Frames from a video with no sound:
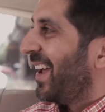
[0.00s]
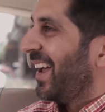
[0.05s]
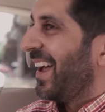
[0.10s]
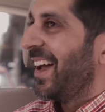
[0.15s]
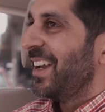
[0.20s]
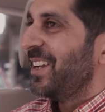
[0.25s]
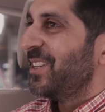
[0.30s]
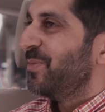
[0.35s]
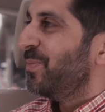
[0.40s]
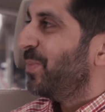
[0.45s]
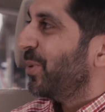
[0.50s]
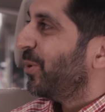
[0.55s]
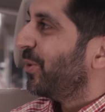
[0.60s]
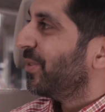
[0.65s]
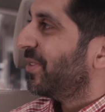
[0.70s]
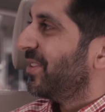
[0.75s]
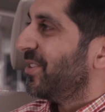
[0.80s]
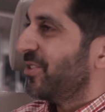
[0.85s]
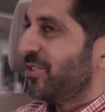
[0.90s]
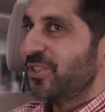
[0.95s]
and it's
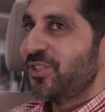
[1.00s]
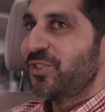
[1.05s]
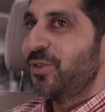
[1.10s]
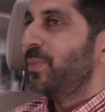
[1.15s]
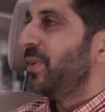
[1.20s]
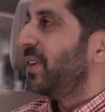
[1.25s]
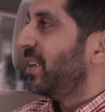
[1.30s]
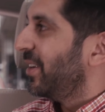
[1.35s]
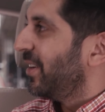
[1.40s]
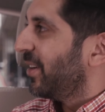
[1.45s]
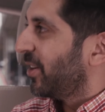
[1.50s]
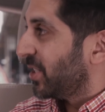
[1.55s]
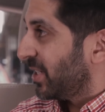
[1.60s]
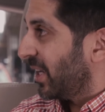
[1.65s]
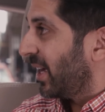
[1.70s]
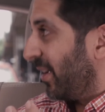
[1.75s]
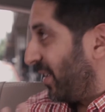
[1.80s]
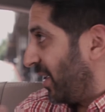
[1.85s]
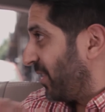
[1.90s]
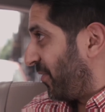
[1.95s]
built just to be, because
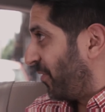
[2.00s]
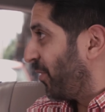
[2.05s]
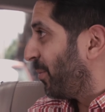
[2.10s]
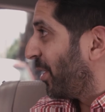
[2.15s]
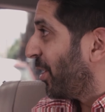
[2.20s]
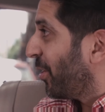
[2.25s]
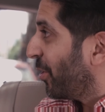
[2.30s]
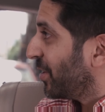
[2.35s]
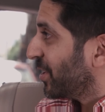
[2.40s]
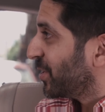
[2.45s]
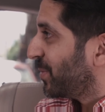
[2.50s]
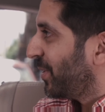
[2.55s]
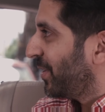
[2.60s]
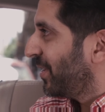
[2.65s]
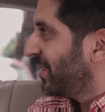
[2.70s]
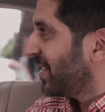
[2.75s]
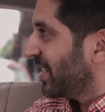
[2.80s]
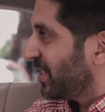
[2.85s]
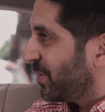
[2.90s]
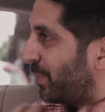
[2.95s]
from my own
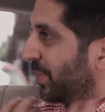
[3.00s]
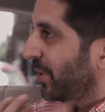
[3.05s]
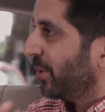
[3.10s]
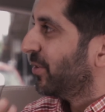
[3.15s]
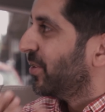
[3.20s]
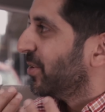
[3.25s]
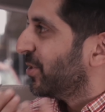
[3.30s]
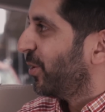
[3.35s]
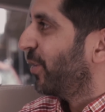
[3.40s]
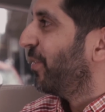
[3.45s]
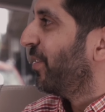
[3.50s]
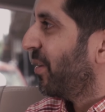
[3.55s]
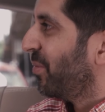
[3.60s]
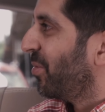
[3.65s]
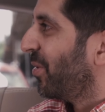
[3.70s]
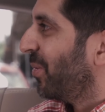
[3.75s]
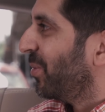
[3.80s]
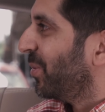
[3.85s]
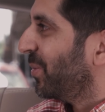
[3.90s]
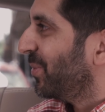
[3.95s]
experience, it's built to solve that
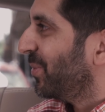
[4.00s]
problem.